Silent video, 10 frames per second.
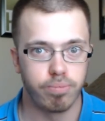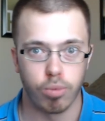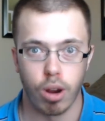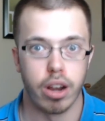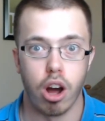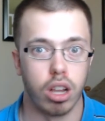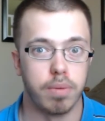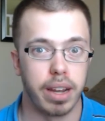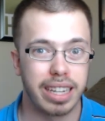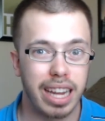run all
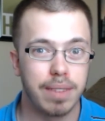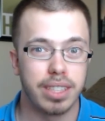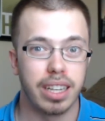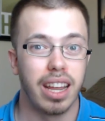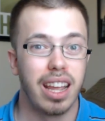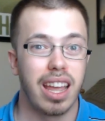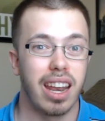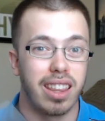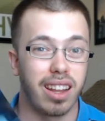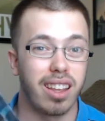of my games in.
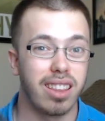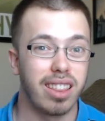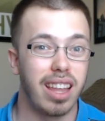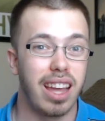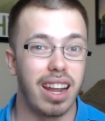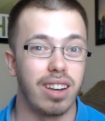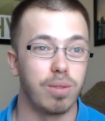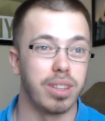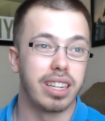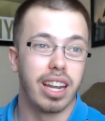Anything other than that, I
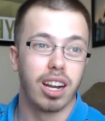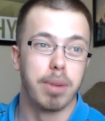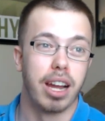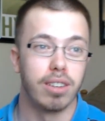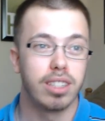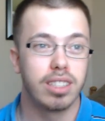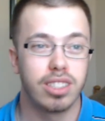don't really care about.